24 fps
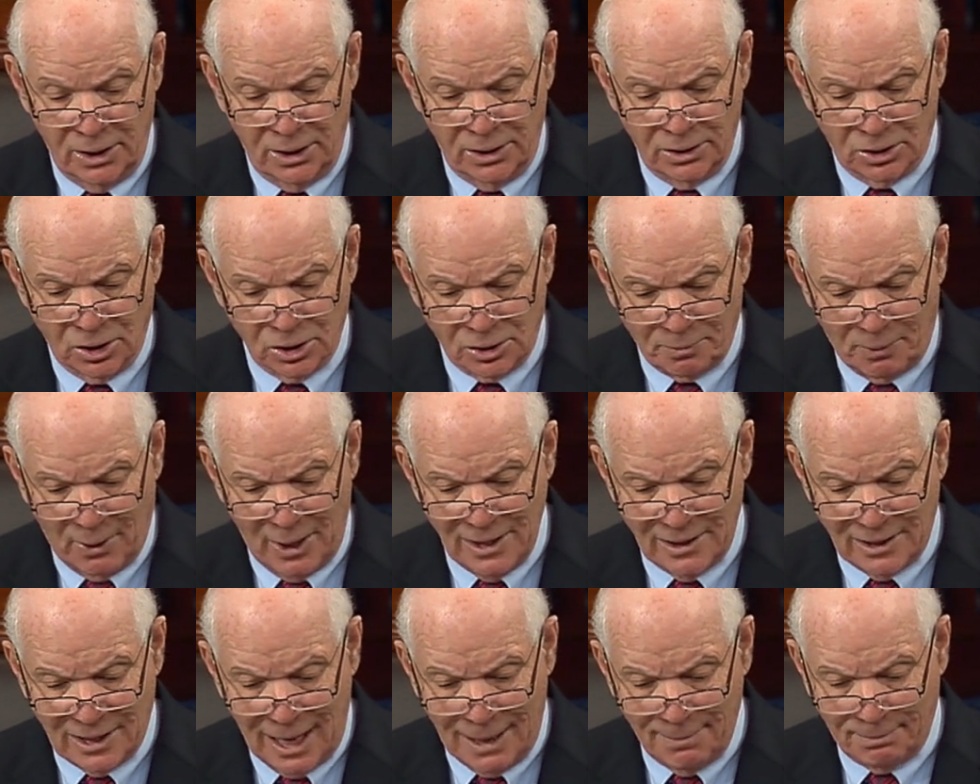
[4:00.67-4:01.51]

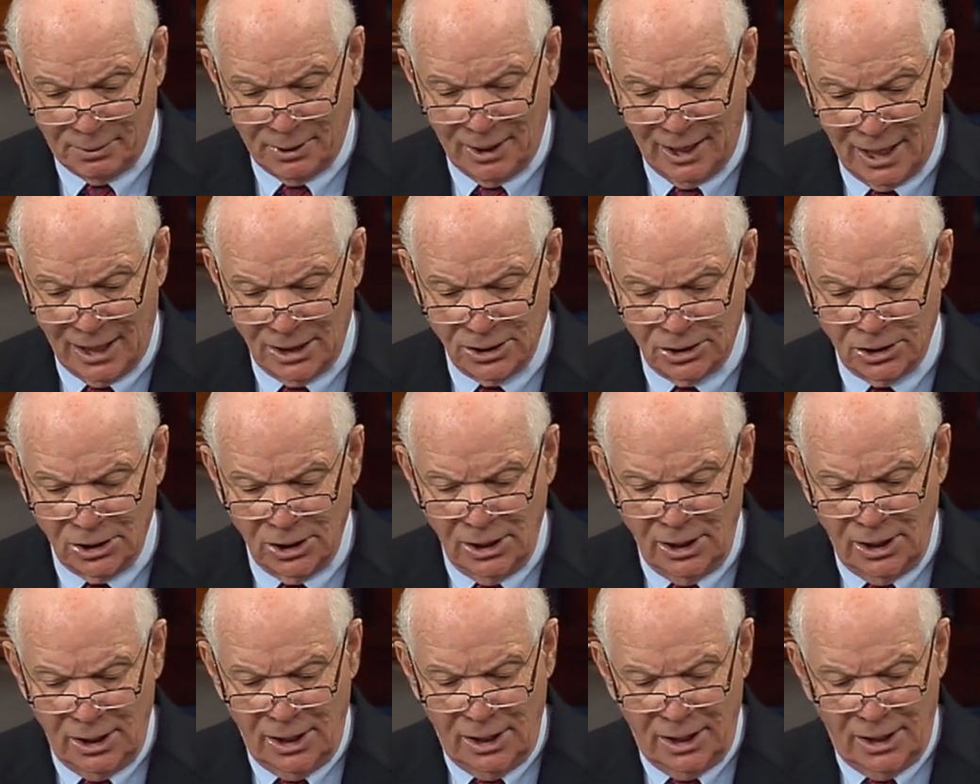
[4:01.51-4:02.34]
Despite that pledge,
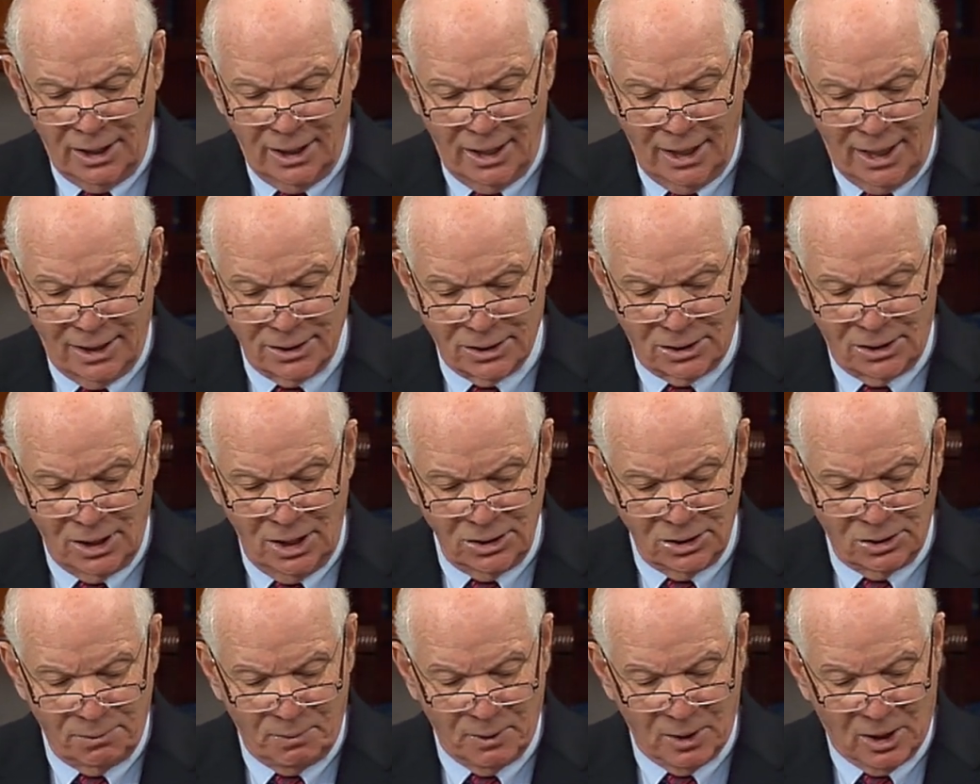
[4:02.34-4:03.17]
it has
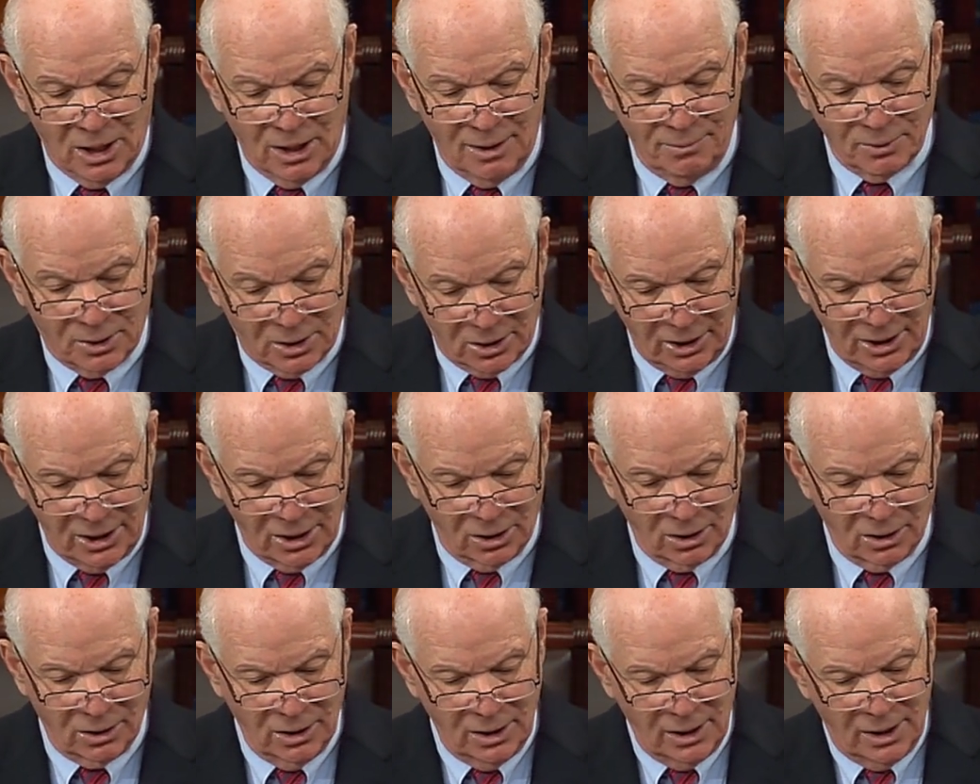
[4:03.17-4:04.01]
since become
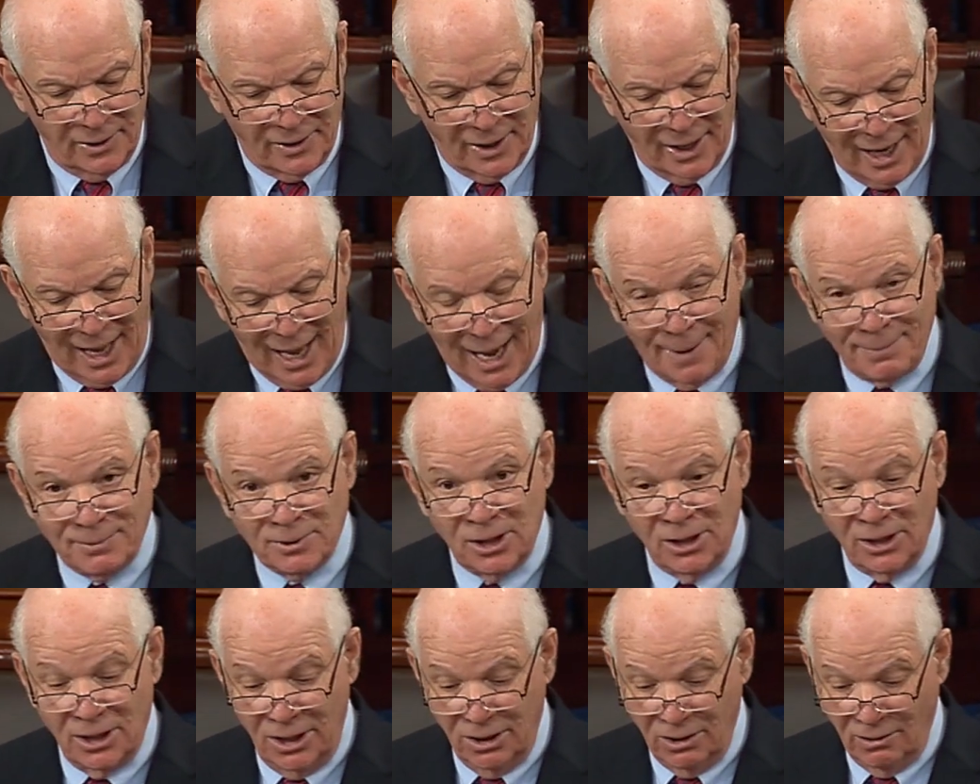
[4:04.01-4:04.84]
clear that
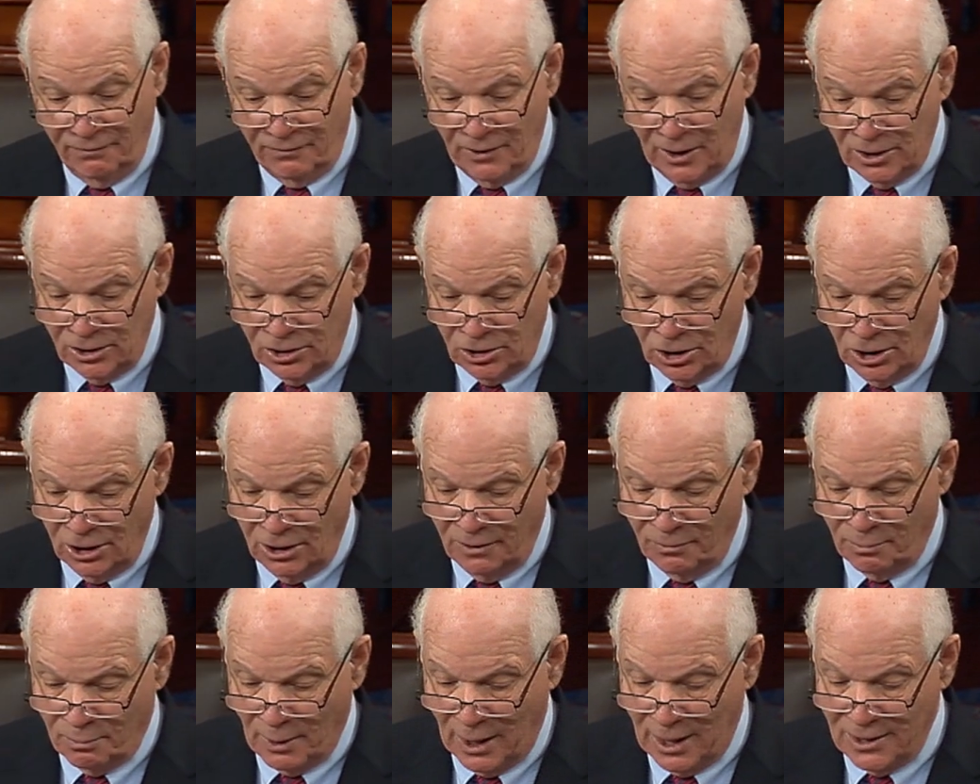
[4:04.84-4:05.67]
absent intervention
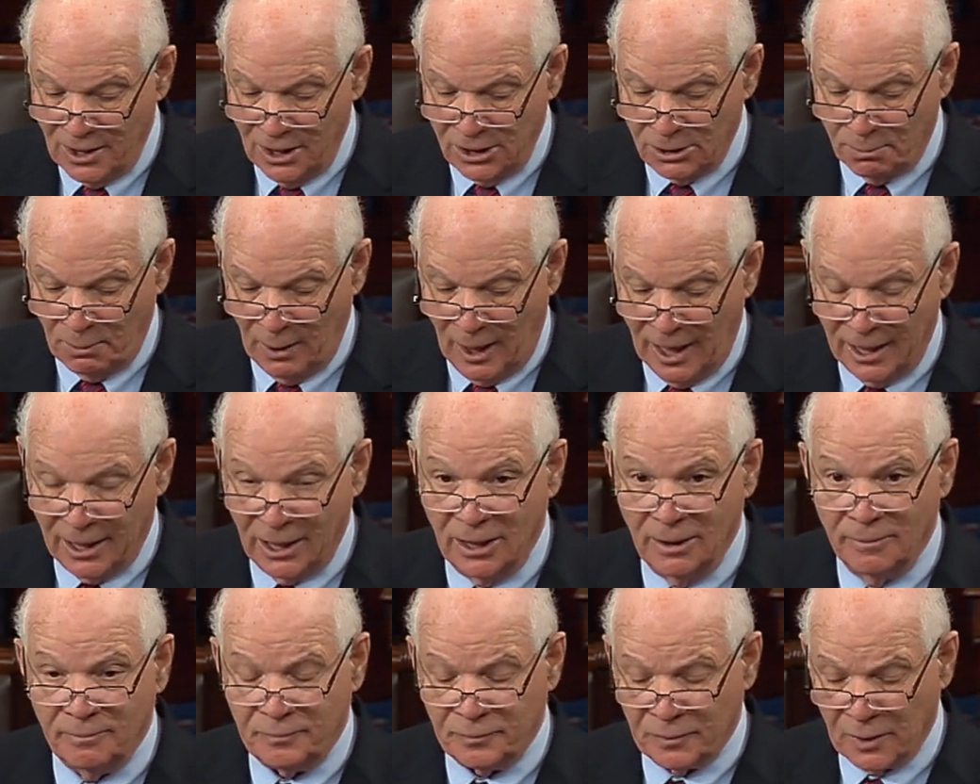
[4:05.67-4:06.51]
by this
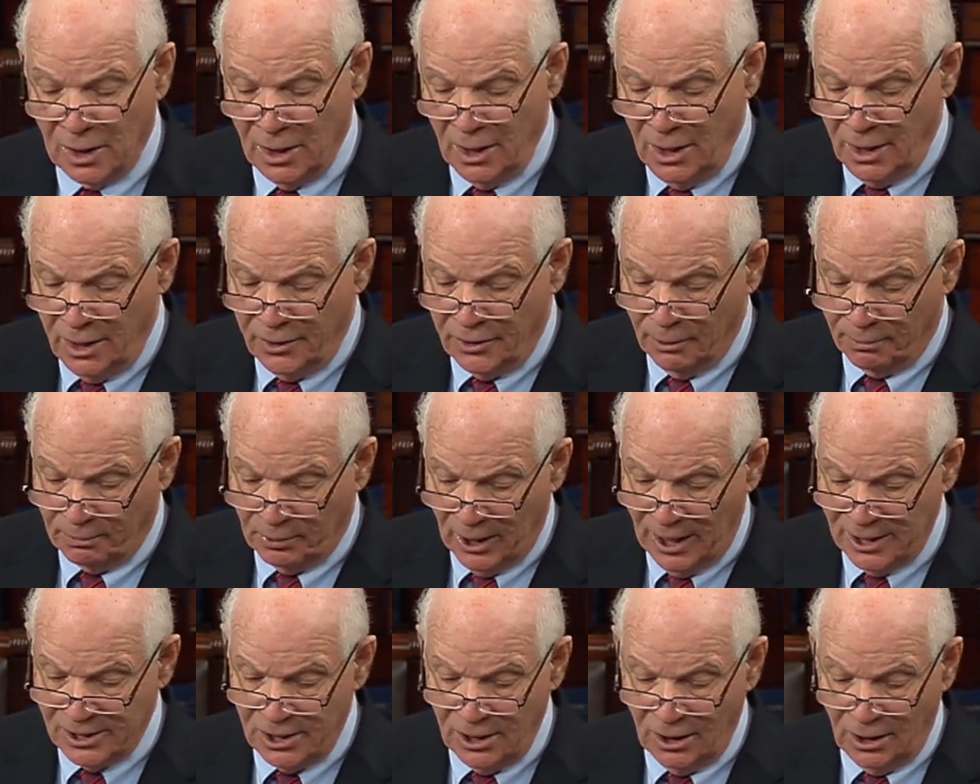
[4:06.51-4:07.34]
body, the
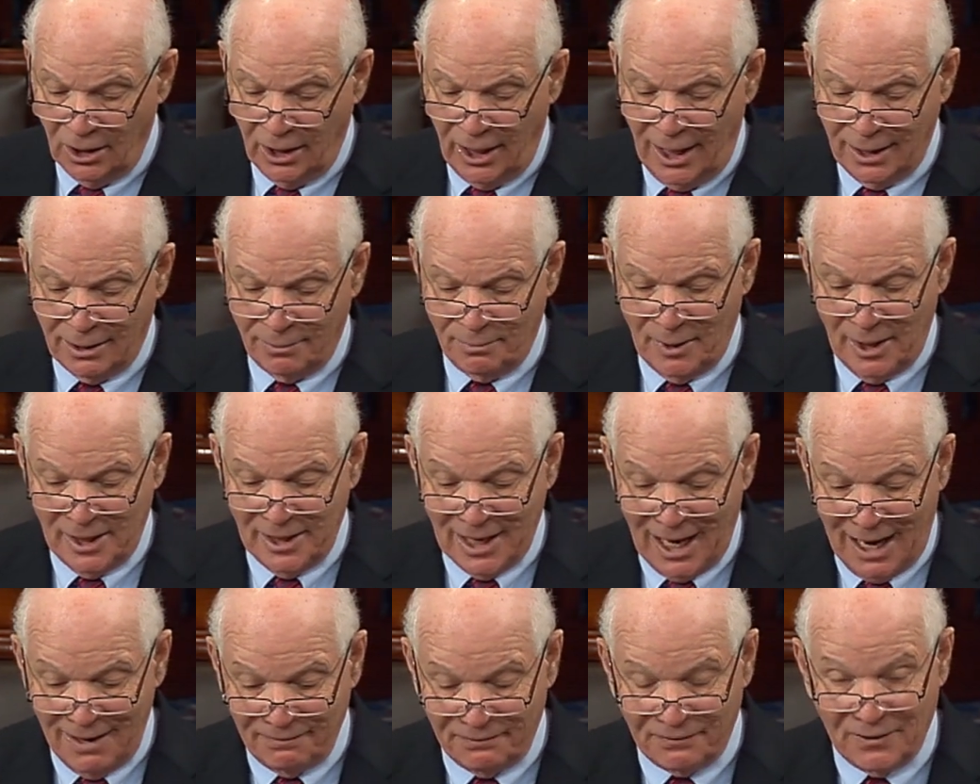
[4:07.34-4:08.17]
President-elect may
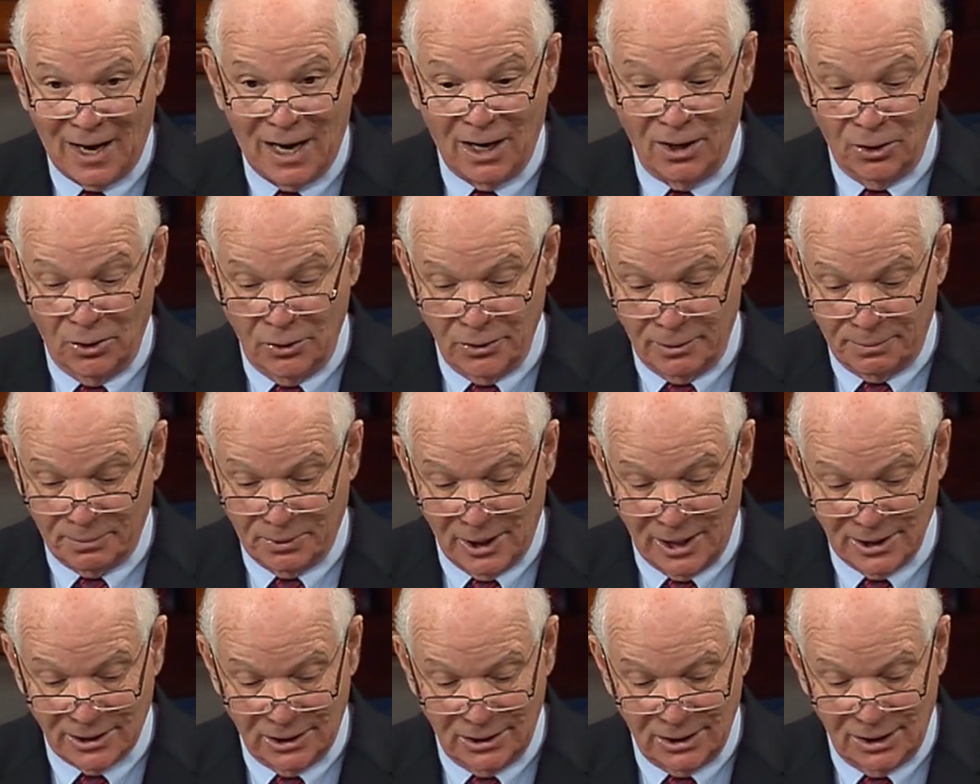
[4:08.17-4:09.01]
not follow the
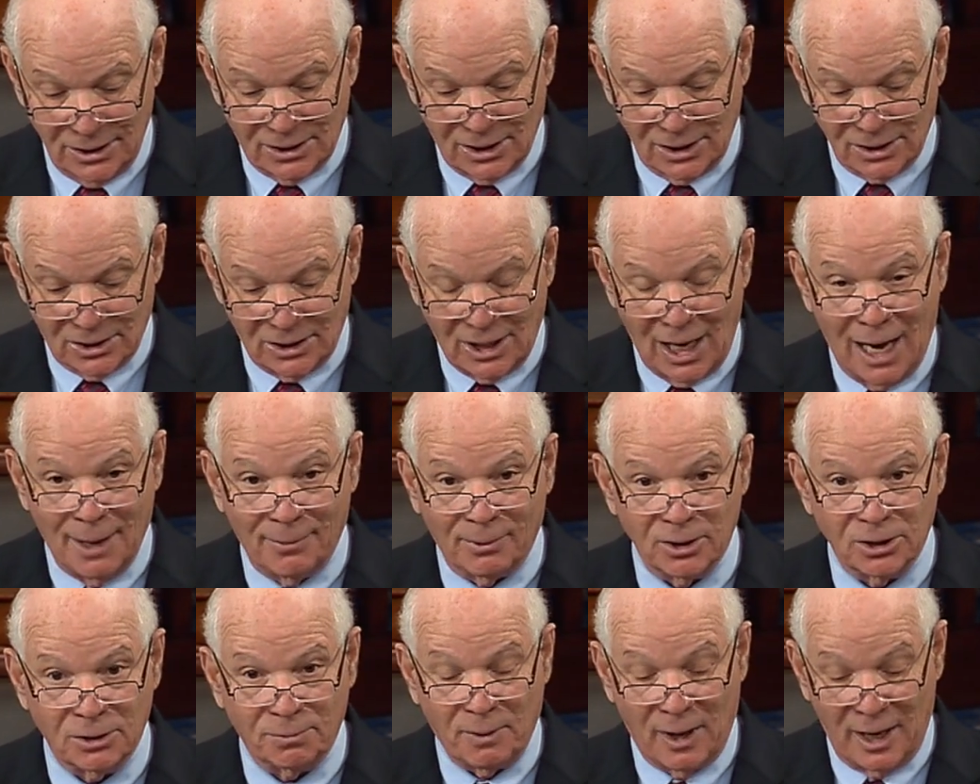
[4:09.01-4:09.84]
precedents
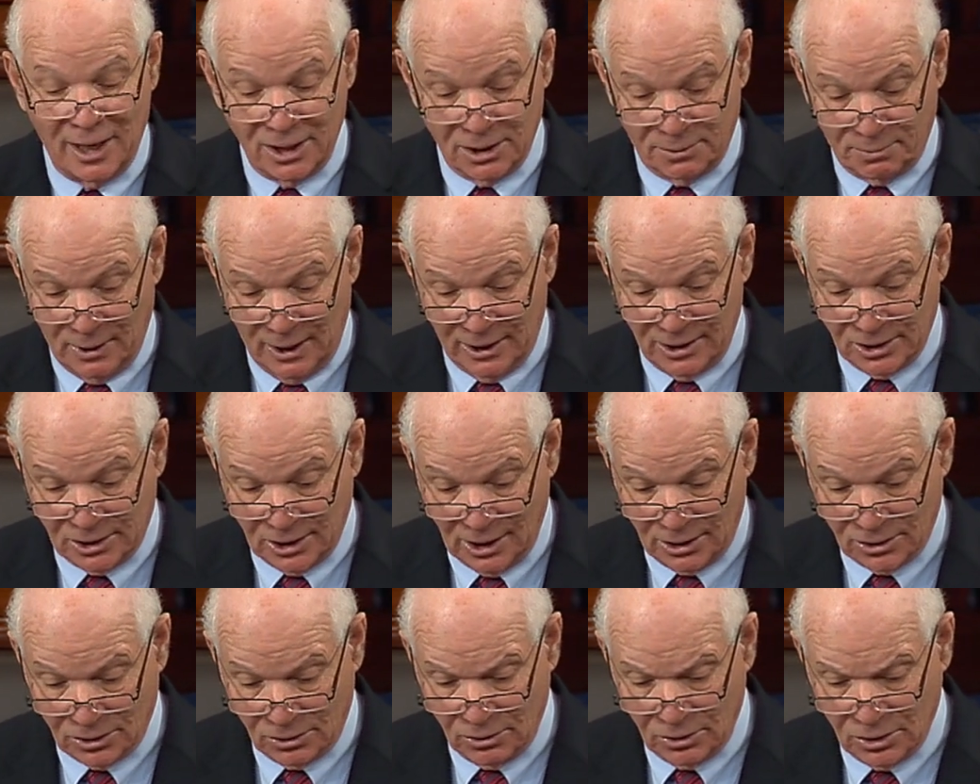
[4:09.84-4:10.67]
established by his
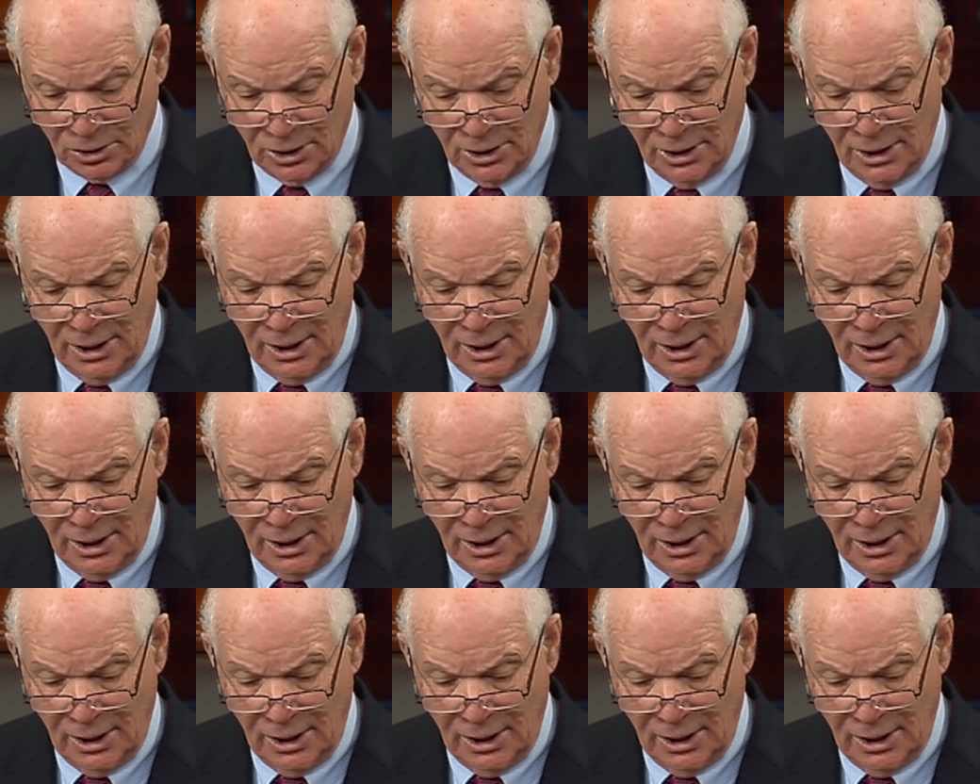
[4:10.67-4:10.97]
predecessors,